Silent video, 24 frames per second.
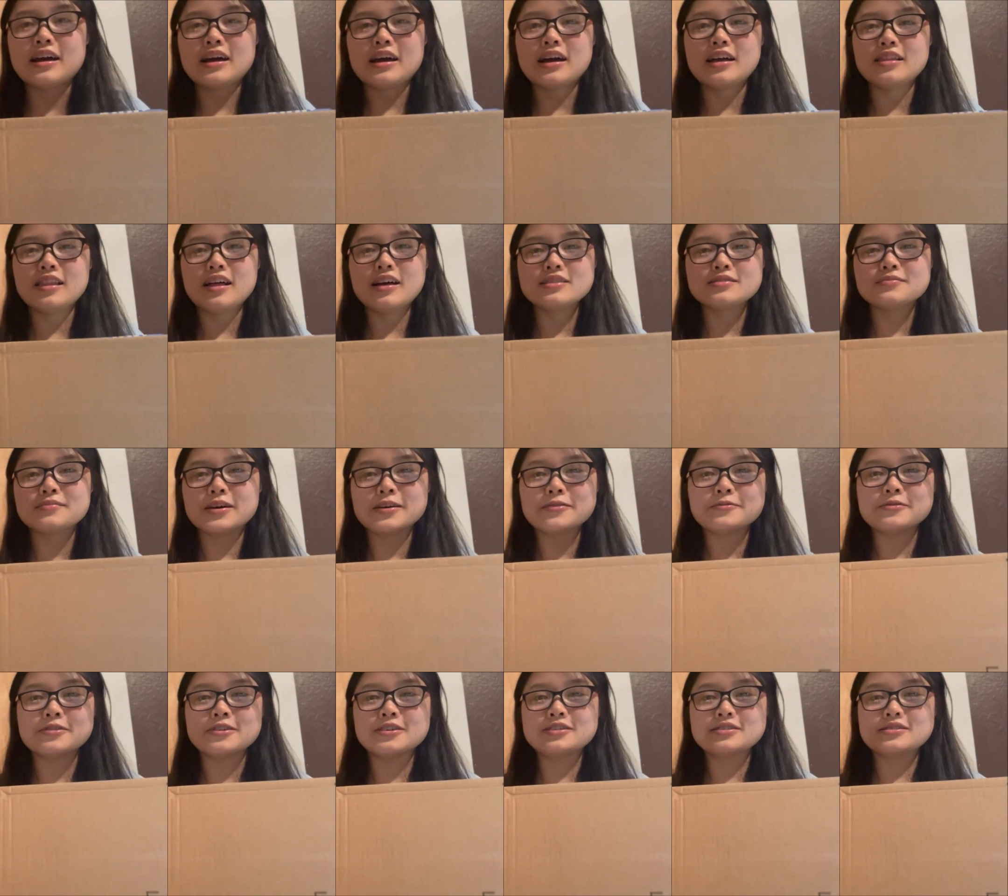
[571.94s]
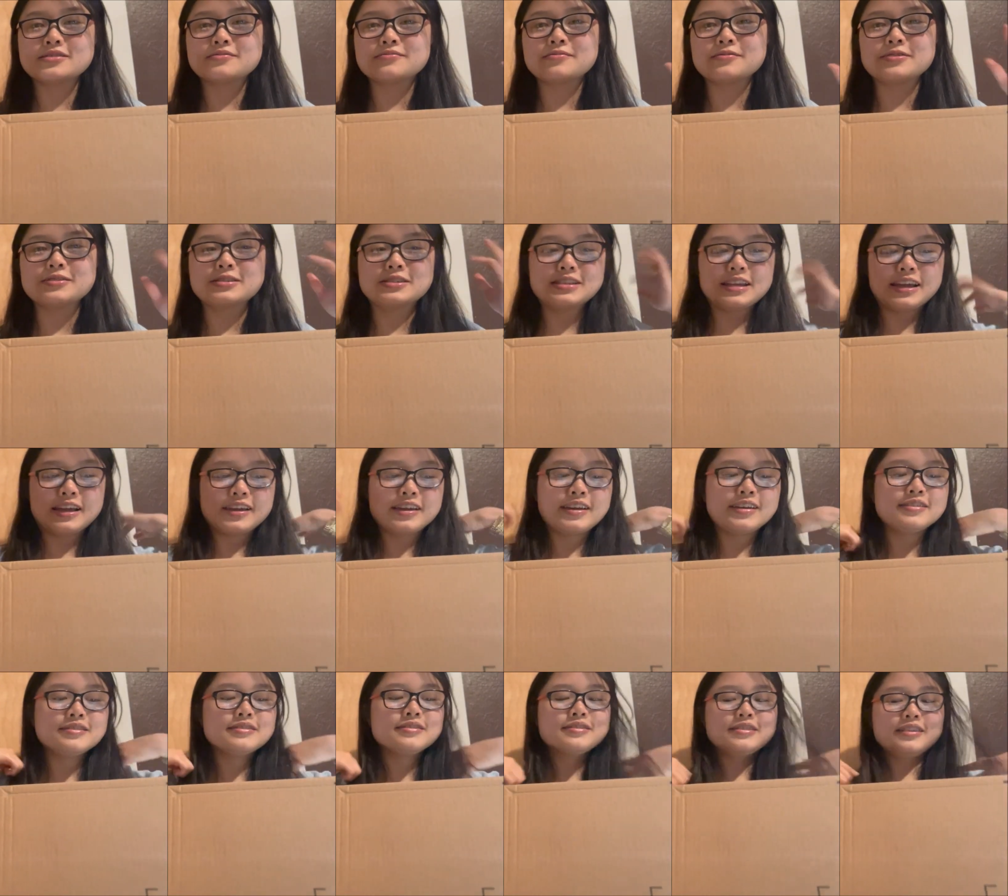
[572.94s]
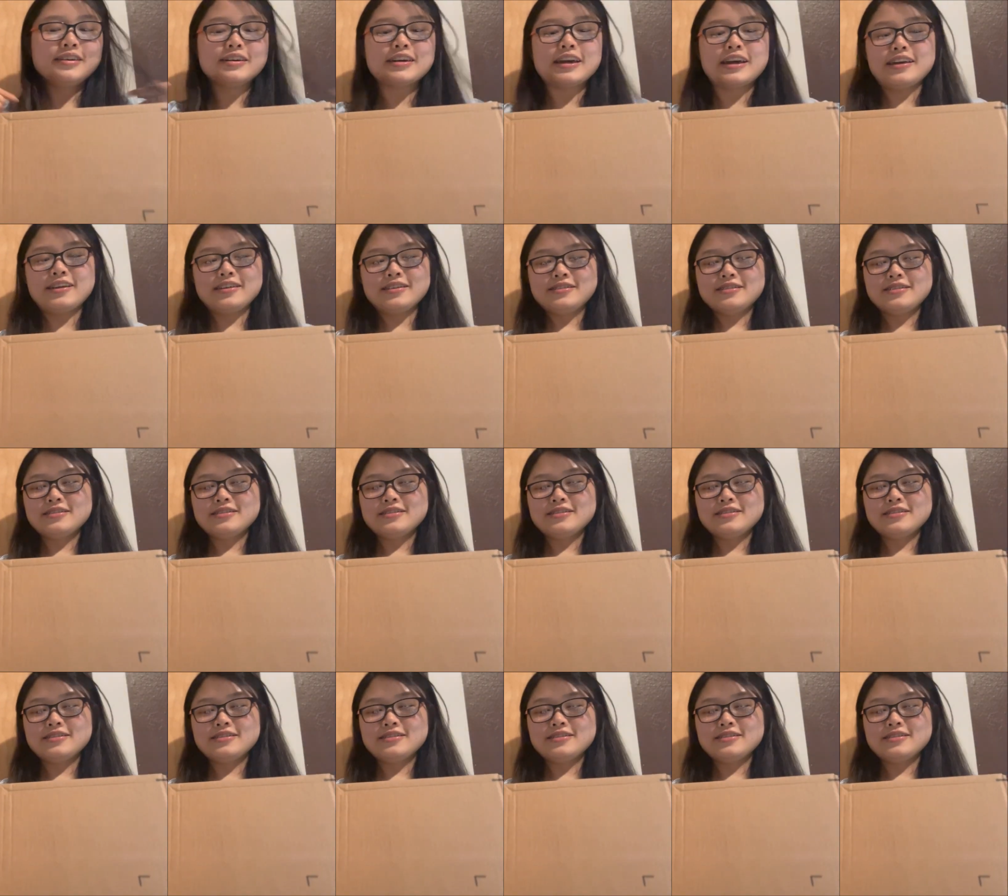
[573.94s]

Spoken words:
I lost my words for a second. Okay,